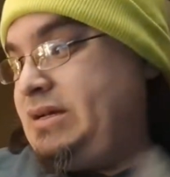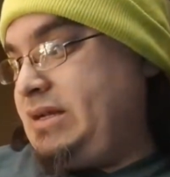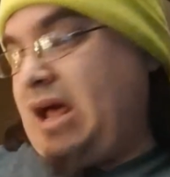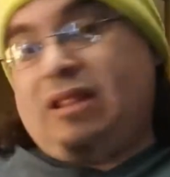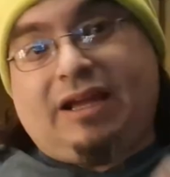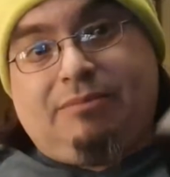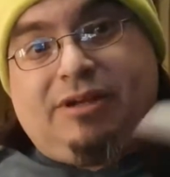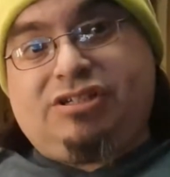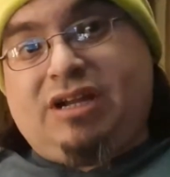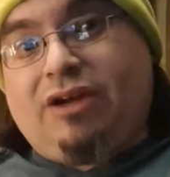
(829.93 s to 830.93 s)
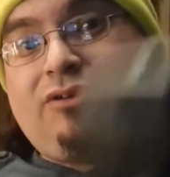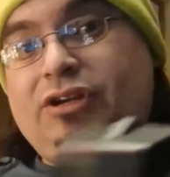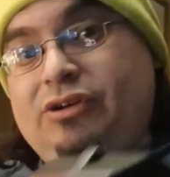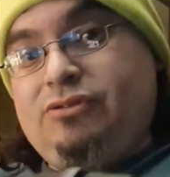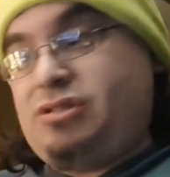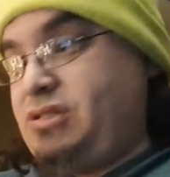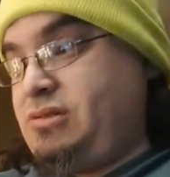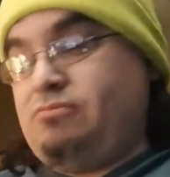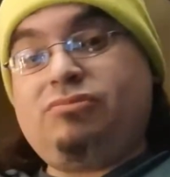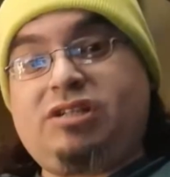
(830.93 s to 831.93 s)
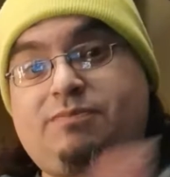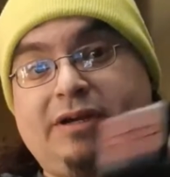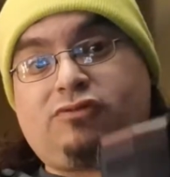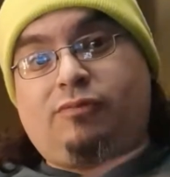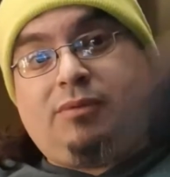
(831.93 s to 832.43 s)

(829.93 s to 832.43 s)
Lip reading: Now, like I mentioned, I don't use the Spectrum